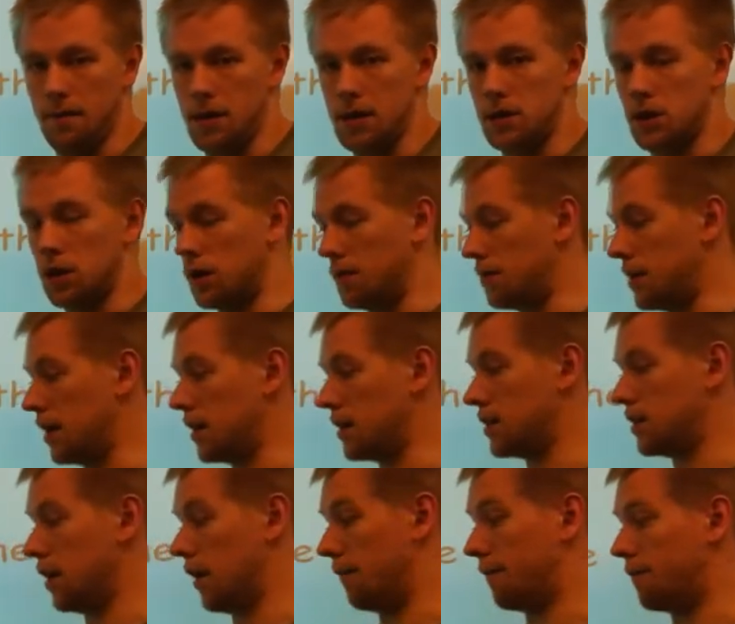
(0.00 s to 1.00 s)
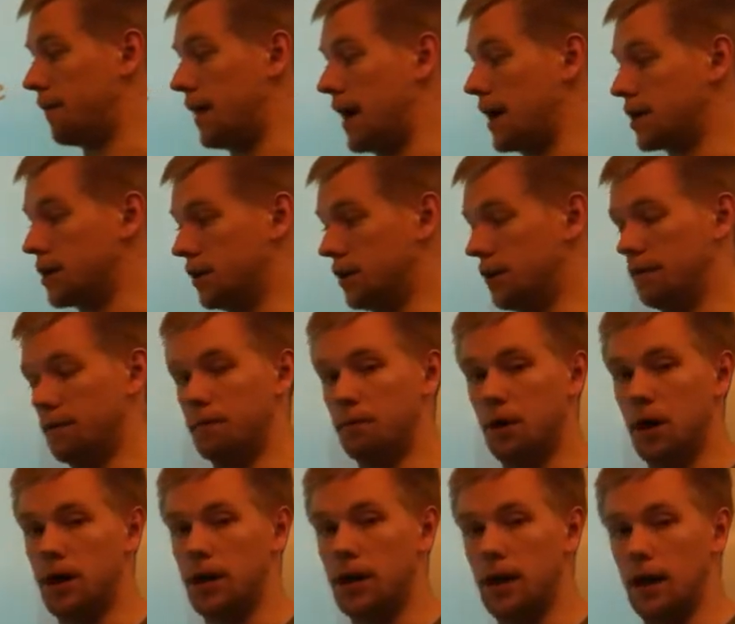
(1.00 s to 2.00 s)
It's going to be a fraction.
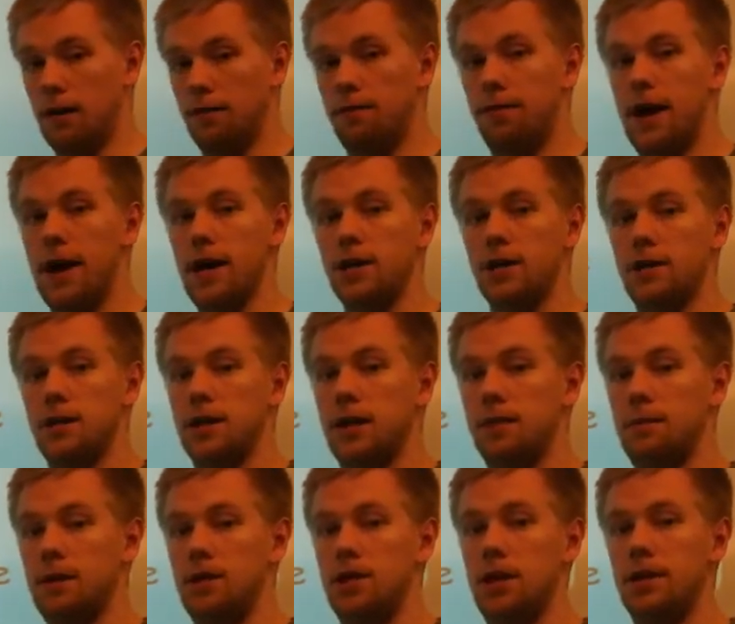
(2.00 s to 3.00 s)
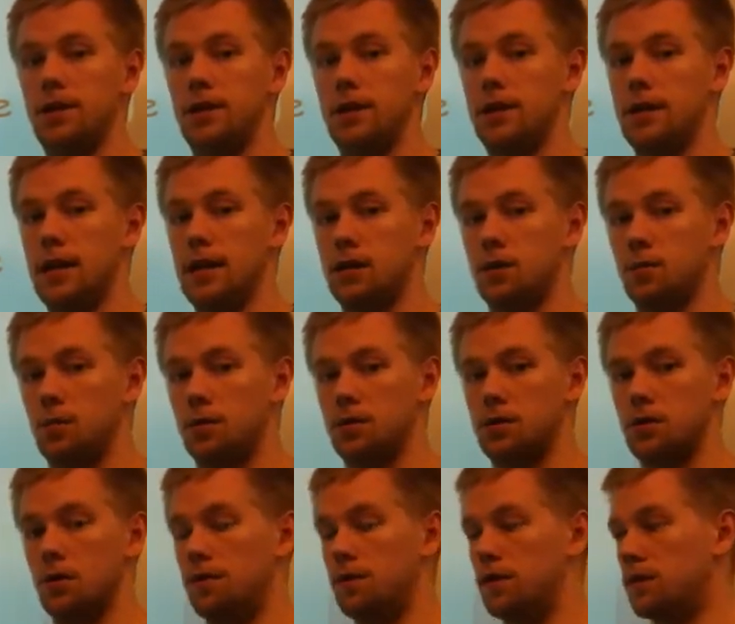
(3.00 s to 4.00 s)
And again, fractions can be changed to
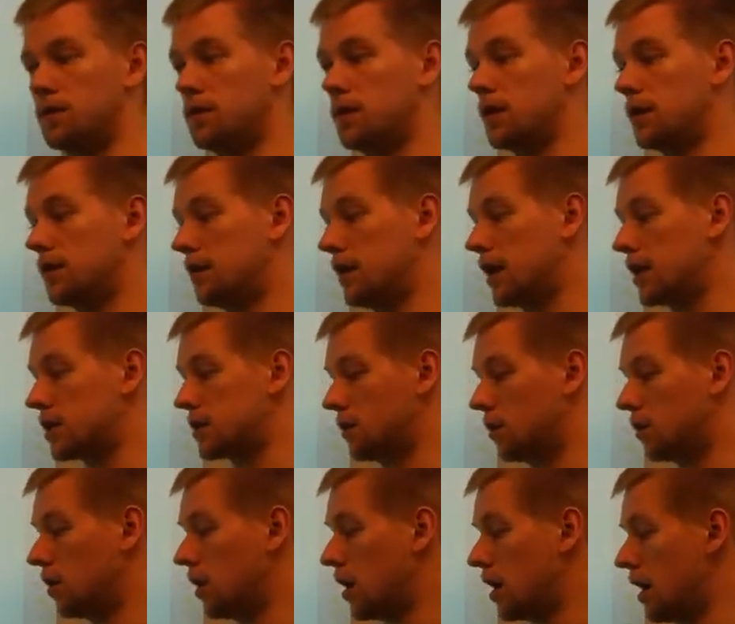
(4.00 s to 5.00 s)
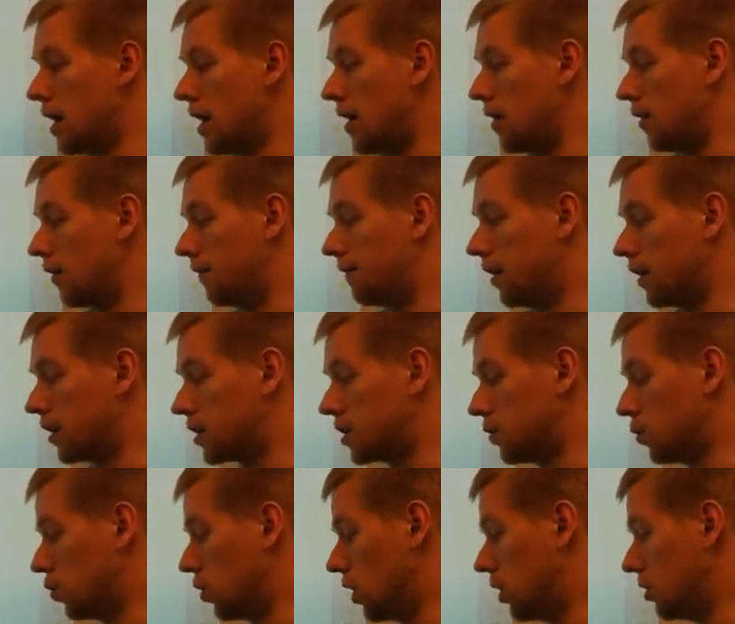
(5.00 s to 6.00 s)
decimals. So if you see a decimal, the
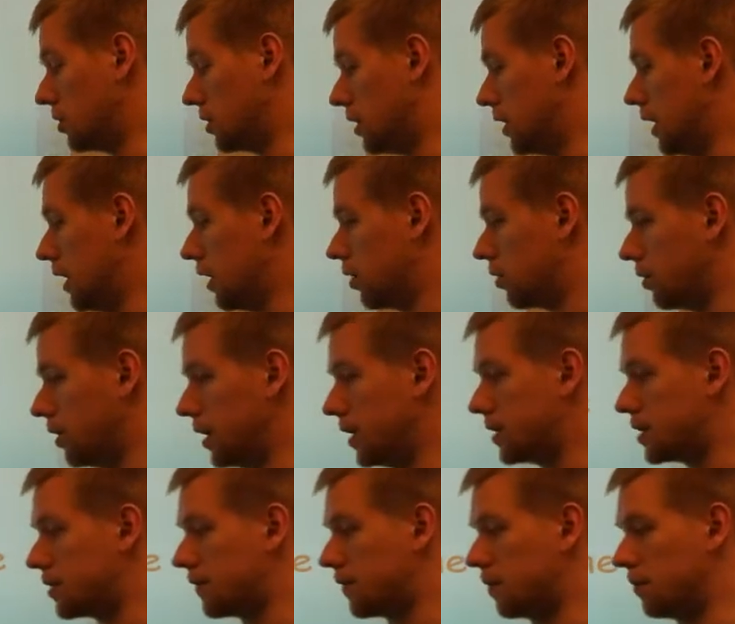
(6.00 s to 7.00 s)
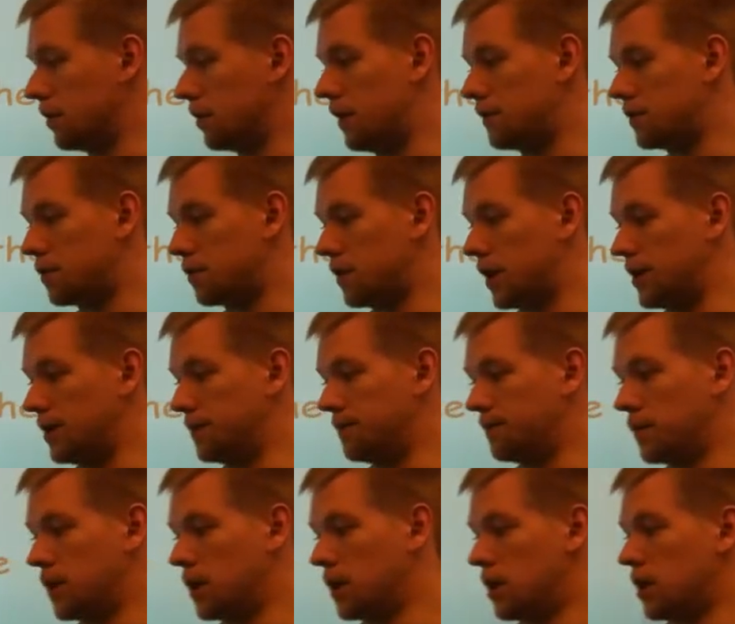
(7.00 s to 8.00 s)
function will decrease from left to right.
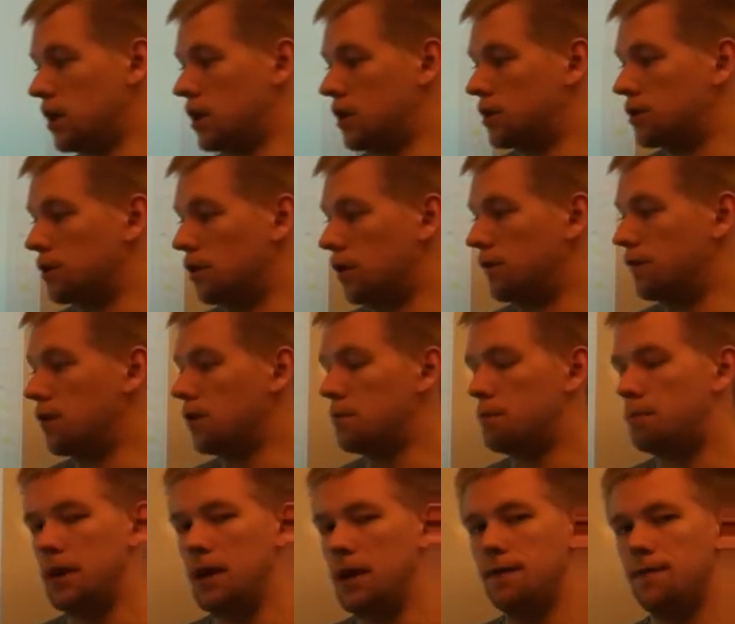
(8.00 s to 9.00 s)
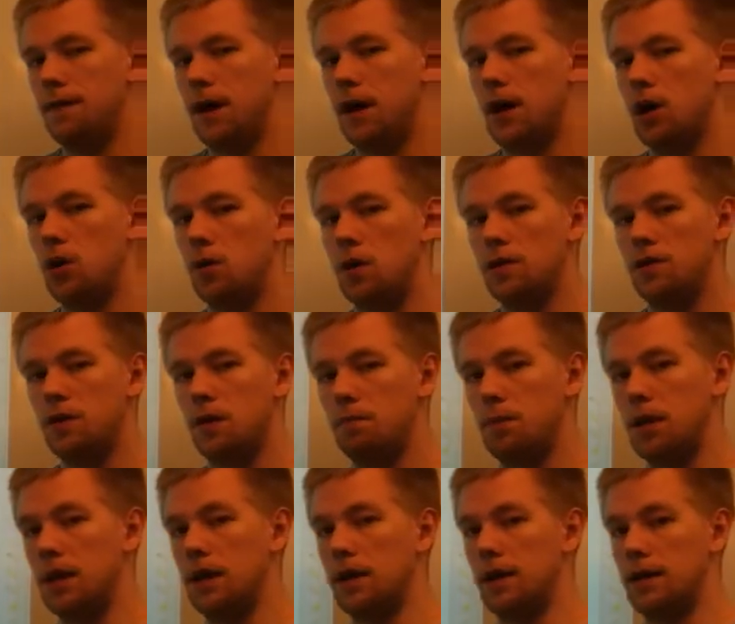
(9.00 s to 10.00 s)
So if your B value ends
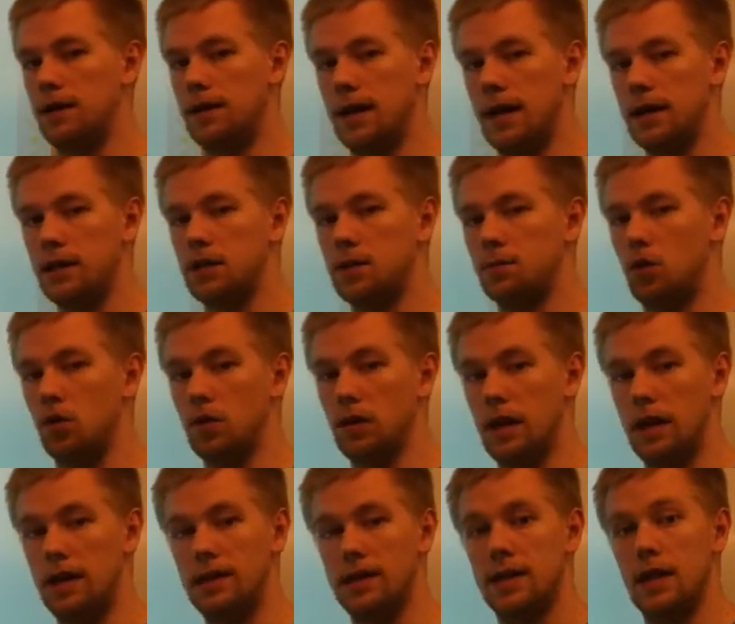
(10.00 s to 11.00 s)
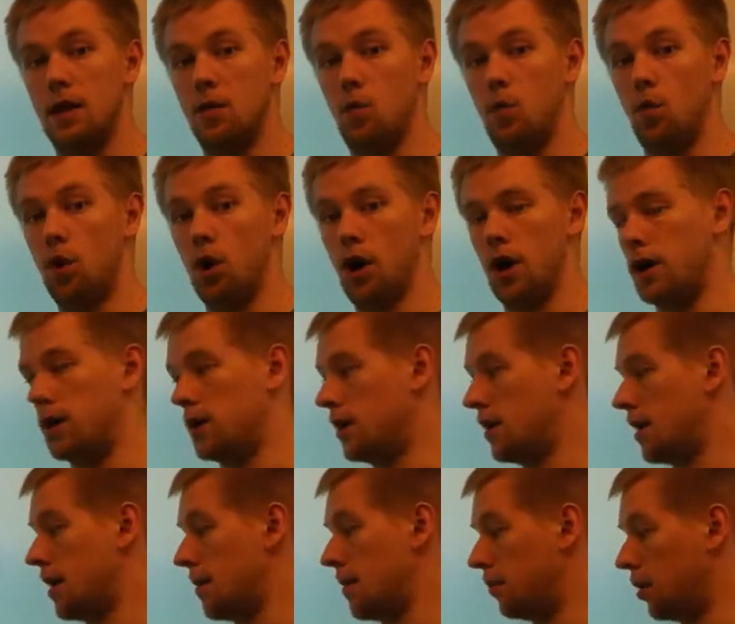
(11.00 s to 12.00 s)
up being a decimal less than
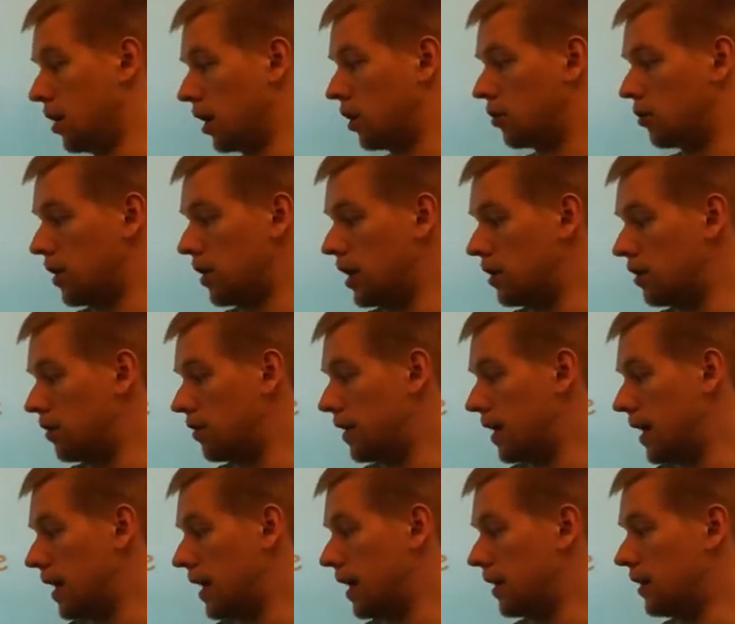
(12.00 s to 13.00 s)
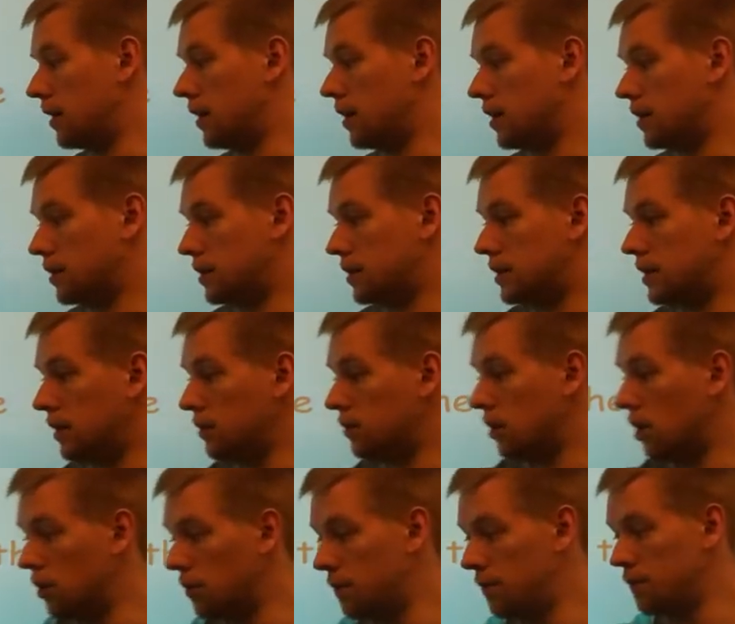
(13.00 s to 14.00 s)
1, but greater than
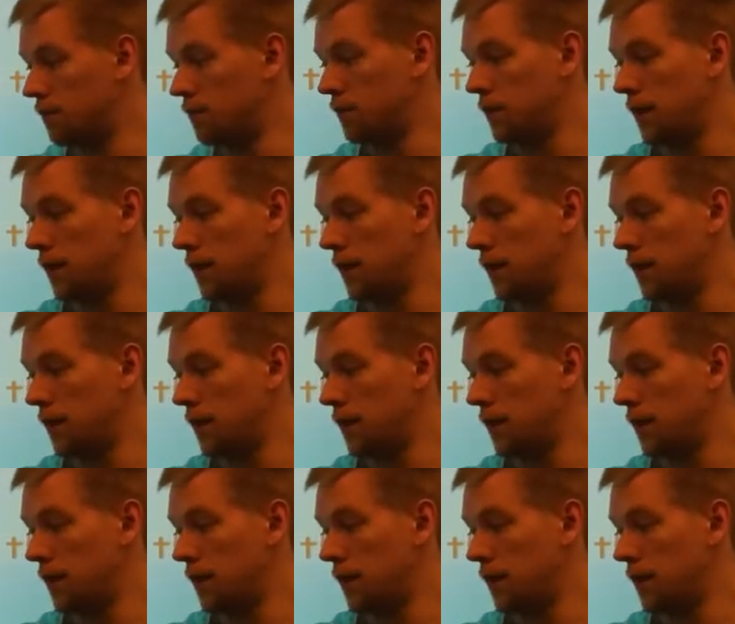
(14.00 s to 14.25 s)
0,